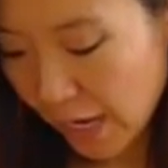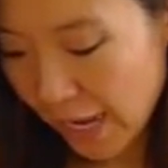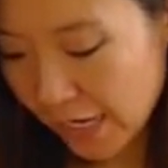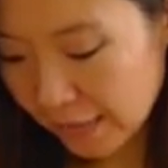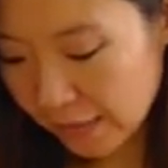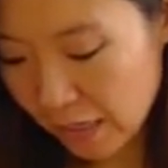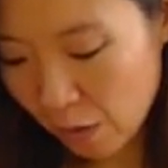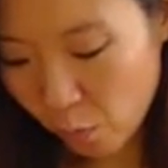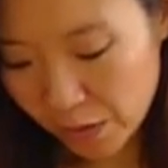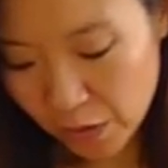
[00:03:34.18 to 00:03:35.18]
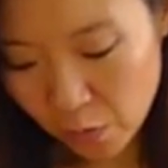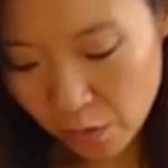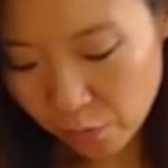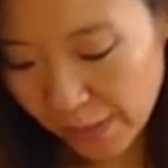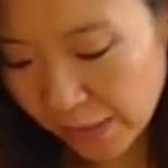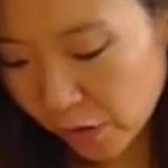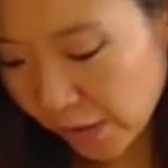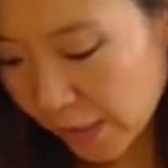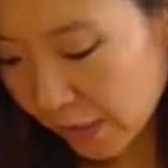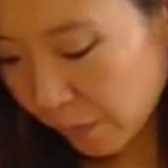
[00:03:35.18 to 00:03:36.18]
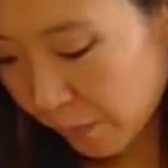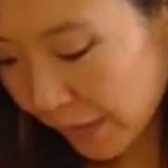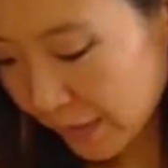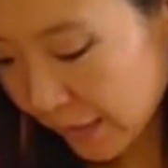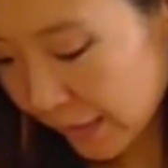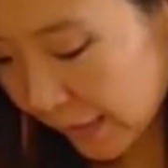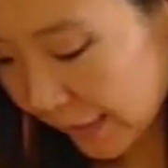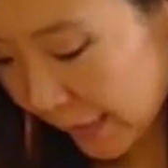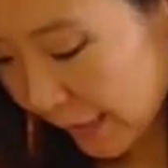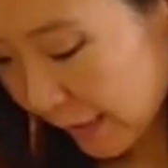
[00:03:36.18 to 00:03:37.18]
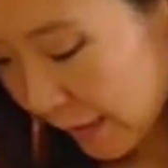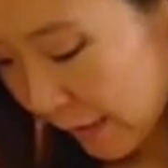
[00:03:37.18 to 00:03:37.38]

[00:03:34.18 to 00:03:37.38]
And when you arrange it, basically,